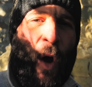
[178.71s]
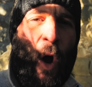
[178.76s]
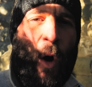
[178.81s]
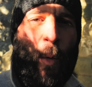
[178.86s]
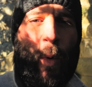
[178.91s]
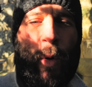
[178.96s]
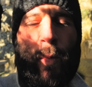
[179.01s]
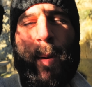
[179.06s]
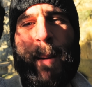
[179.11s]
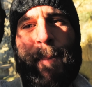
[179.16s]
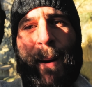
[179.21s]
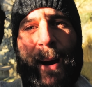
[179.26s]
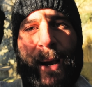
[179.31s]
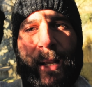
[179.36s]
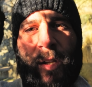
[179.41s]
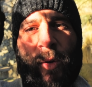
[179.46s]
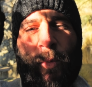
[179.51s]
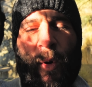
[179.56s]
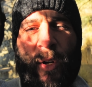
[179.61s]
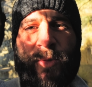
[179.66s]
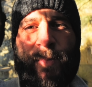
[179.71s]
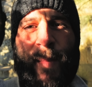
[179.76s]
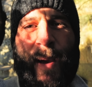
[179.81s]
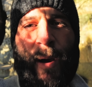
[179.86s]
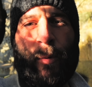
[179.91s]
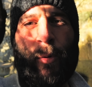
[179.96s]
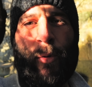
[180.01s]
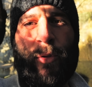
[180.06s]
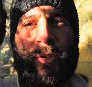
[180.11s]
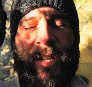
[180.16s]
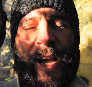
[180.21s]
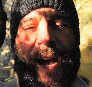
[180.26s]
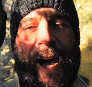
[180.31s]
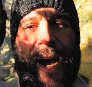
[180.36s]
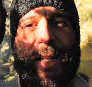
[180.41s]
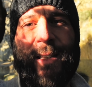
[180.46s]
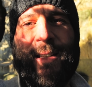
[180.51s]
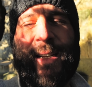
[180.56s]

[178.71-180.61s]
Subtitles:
on our way back towards Melrose and